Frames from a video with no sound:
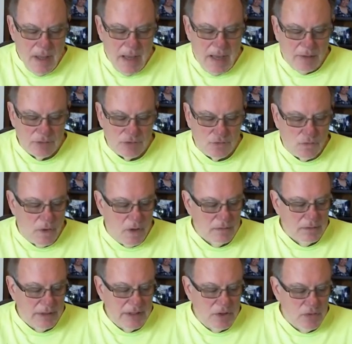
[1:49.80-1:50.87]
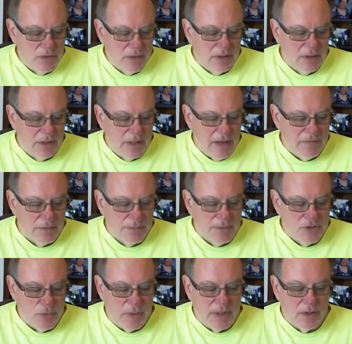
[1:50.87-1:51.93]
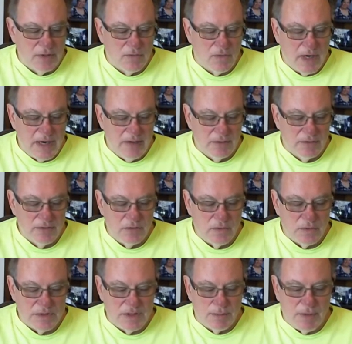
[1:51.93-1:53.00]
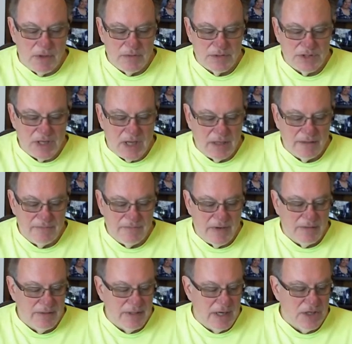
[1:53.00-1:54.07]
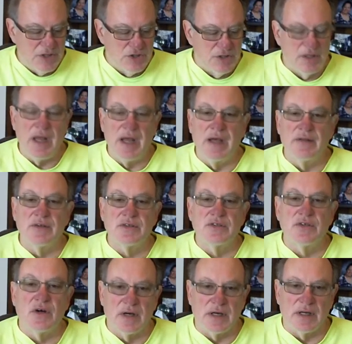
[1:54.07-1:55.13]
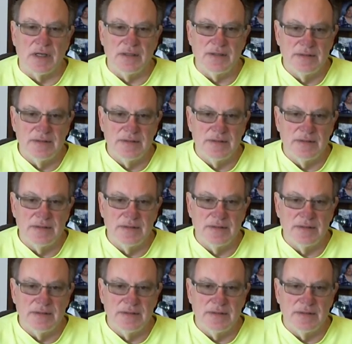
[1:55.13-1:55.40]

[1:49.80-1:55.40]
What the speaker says: how strongly you can lever between the ground or some other solid foundation and the target.